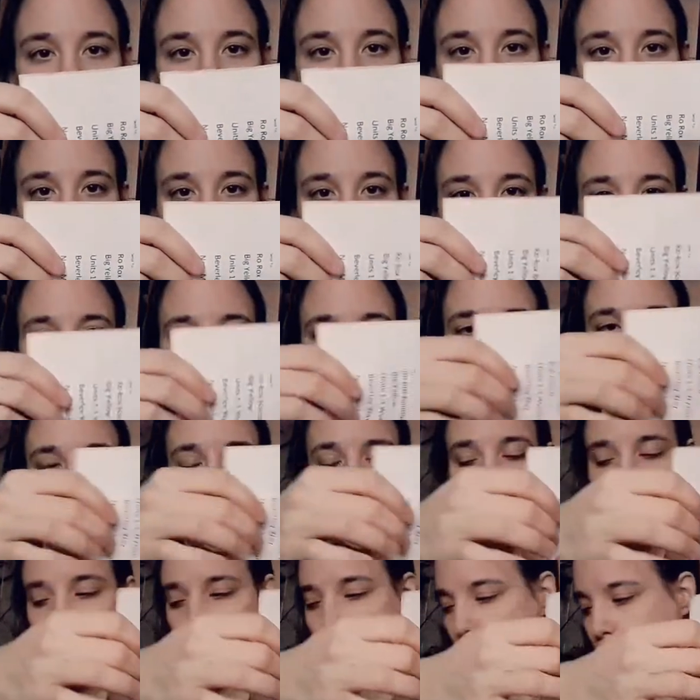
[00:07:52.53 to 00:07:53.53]
Like, you could
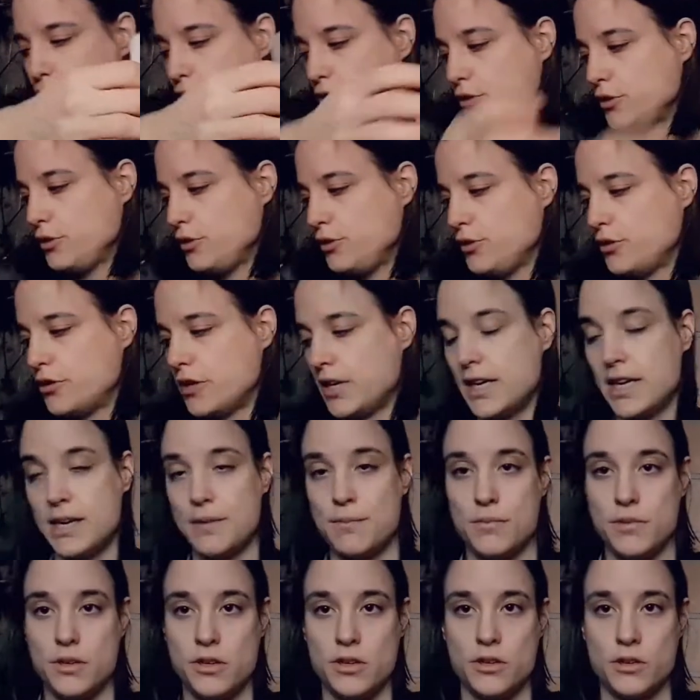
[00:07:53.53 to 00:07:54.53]
post
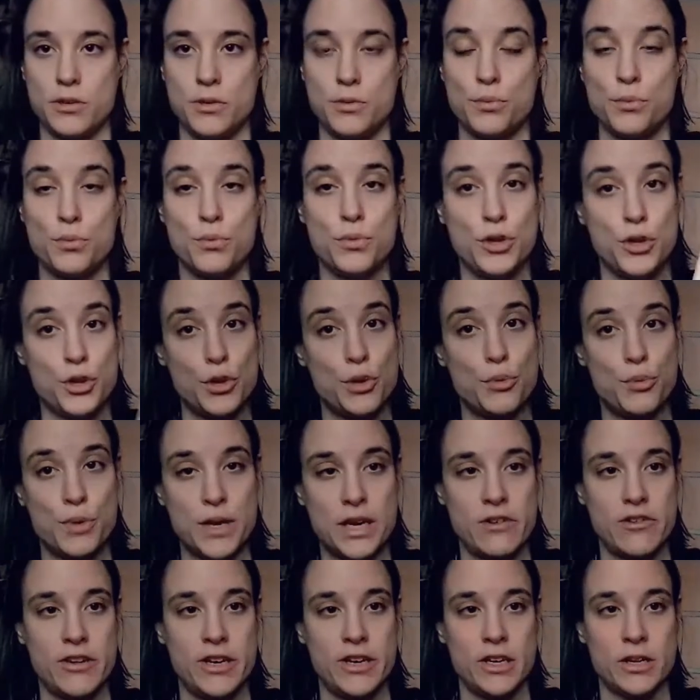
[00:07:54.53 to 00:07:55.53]
the you
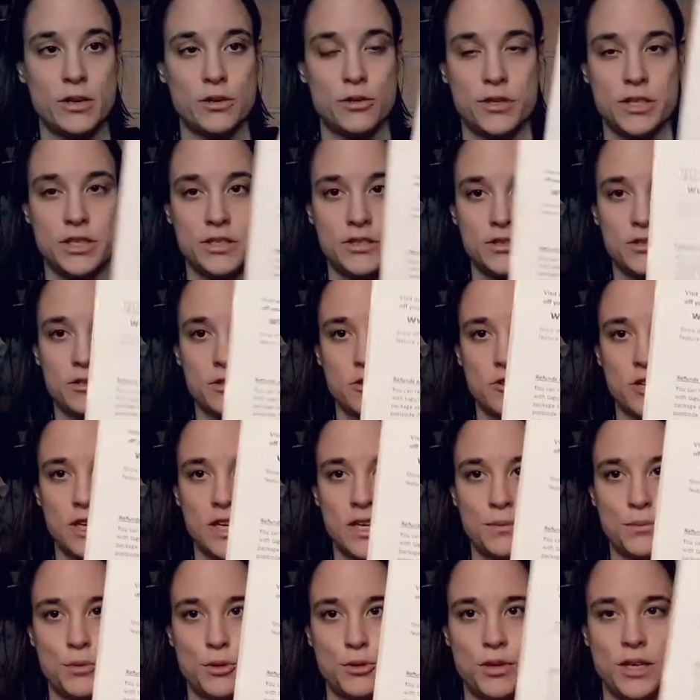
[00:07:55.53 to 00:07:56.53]
wearing it on
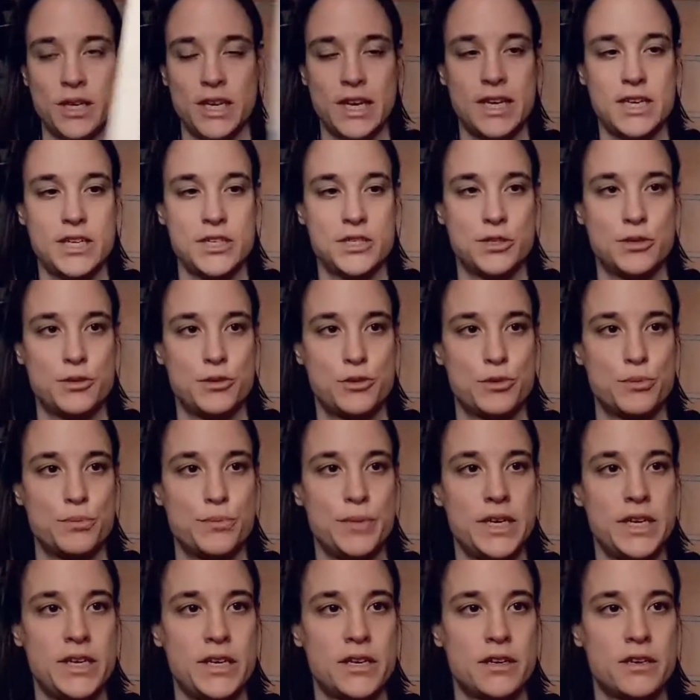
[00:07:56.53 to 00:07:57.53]
Instagram or like any social
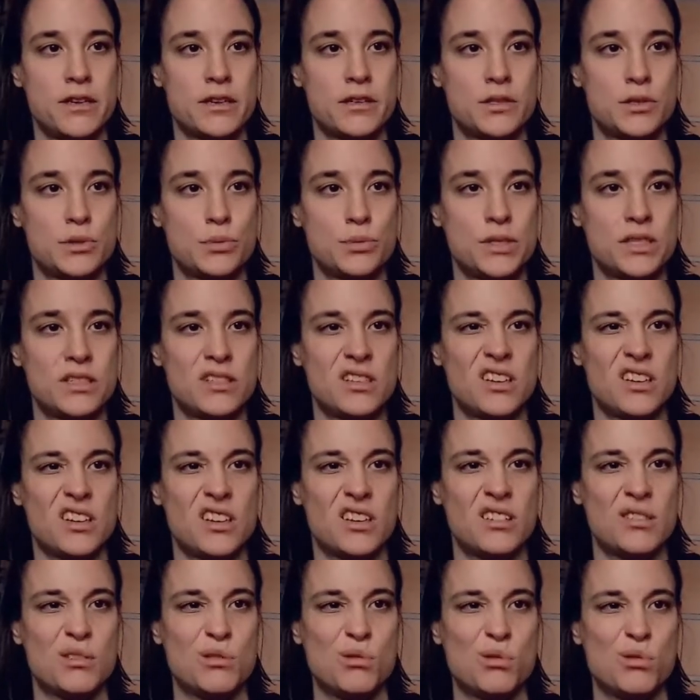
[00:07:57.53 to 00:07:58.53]
media,
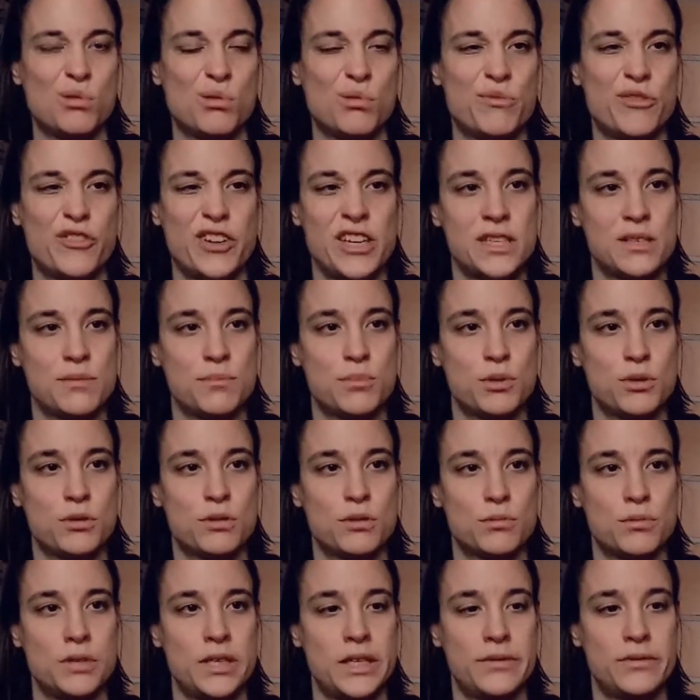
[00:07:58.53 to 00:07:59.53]
Twitter or Facebook,
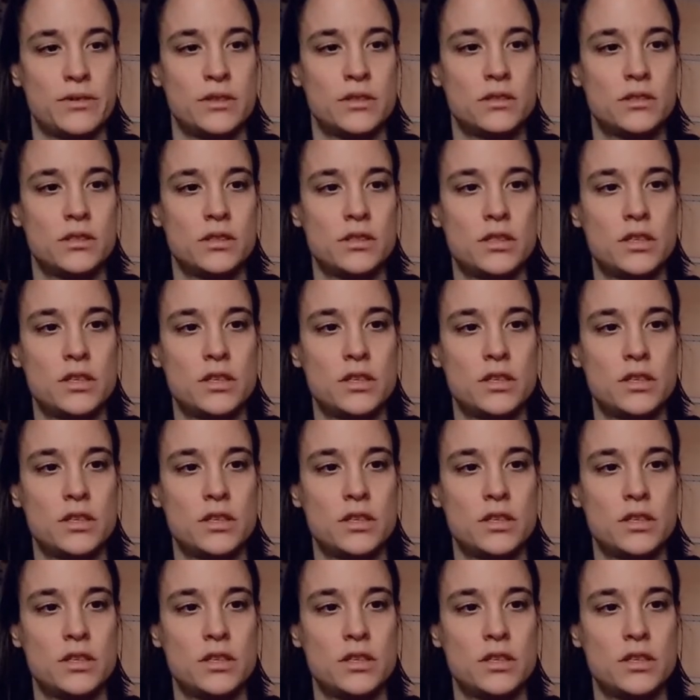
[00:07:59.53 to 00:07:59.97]
whatever.